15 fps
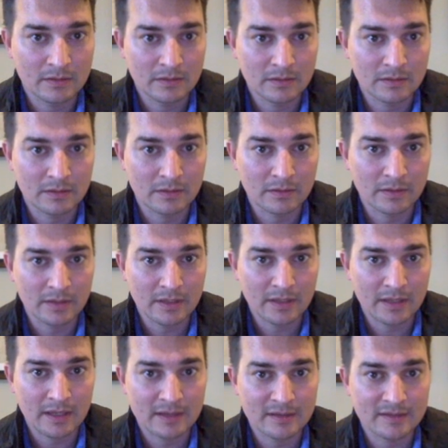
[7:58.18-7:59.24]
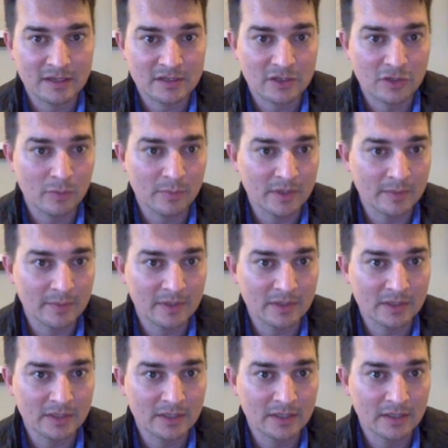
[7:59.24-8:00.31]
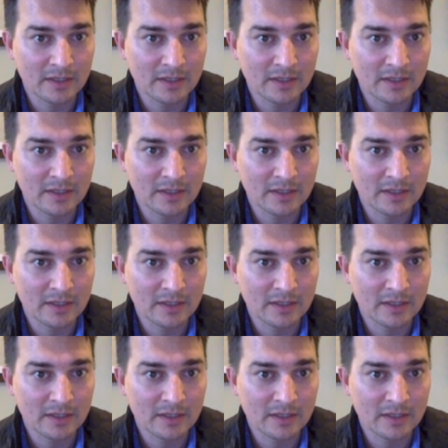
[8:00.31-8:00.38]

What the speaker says: All right, I had a session open apparently.